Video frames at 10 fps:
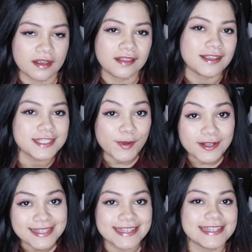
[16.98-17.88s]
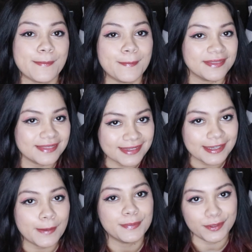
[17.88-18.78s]
Glossy Box is a
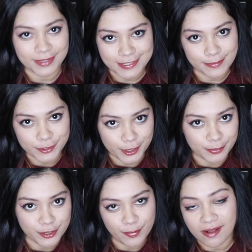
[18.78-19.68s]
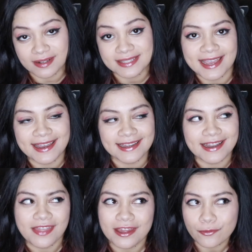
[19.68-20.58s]
monthly beauty subscription box
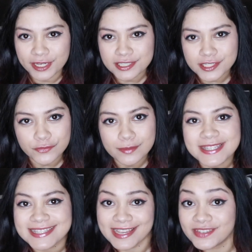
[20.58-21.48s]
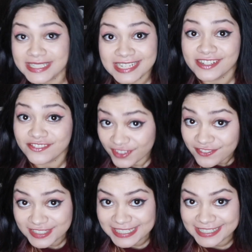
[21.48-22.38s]
and it ranges from
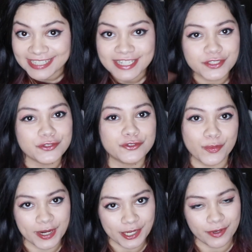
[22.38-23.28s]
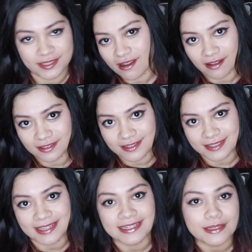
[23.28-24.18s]
$17.50 to
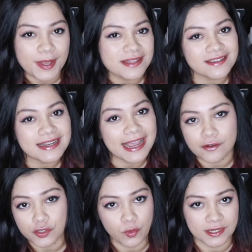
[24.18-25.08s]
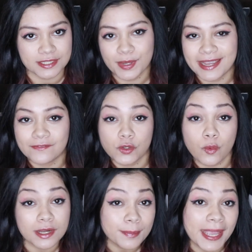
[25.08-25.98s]
$21. It depends on how you want to pay. If you
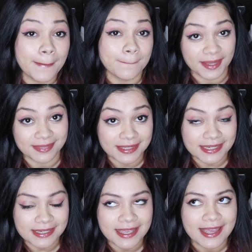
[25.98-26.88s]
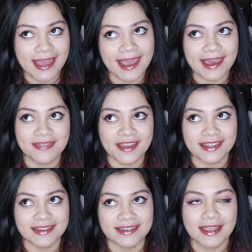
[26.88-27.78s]
wanna pay monthly and
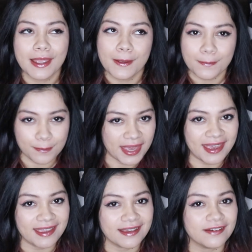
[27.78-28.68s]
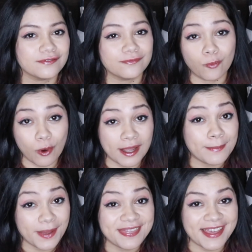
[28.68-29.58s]
then pay
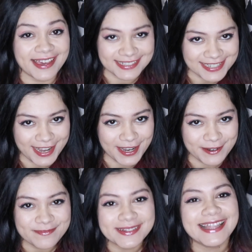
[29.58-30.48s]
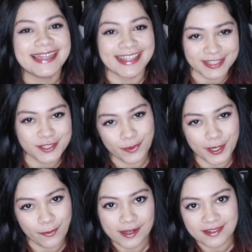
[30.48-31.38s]
one month at a time, that's
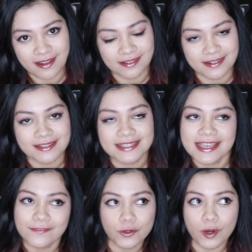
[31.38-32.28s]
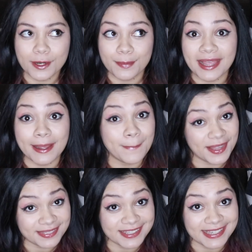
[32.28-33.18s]
$21. If you wanna pay
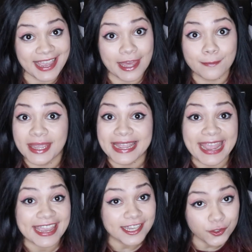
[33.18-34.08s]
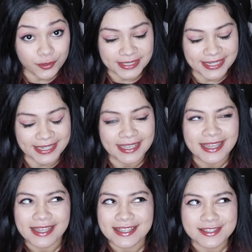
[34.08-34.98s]
monthly and pay annually,
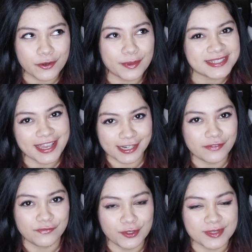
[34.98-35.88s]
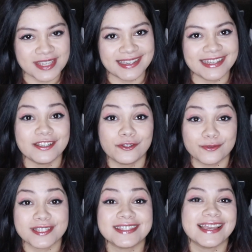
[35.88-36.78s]
so it's kind of confusing, you
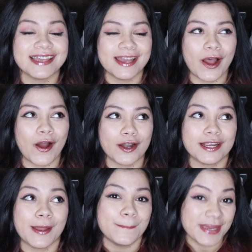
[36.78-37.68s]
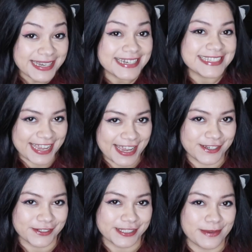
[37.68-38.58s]
just are committing to
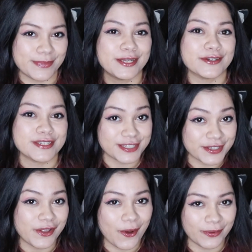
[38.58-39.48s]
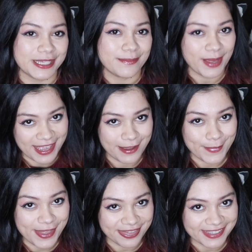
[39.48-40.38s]
annually, but you're still only paying
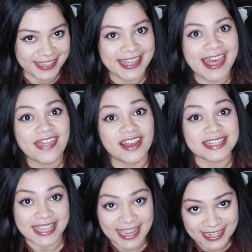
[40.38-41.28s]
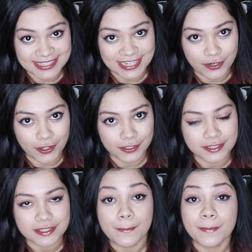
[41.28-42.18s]
monthly, that's
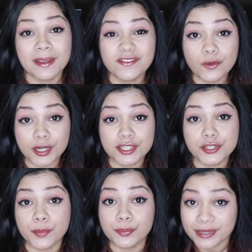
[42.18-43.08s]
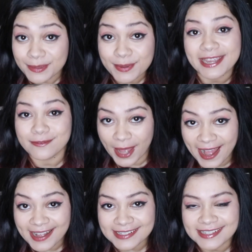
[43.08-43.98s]
$18. If you wanna do a prepaid
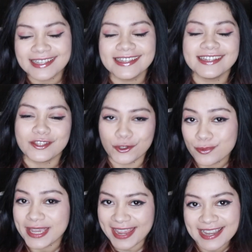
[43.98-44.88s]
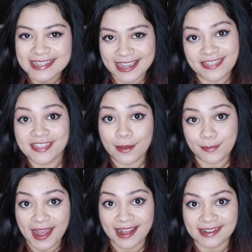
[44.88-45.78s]
pack, you can get that
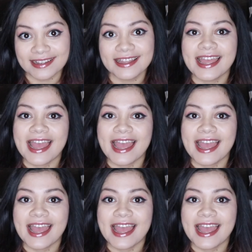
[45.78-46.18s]
pack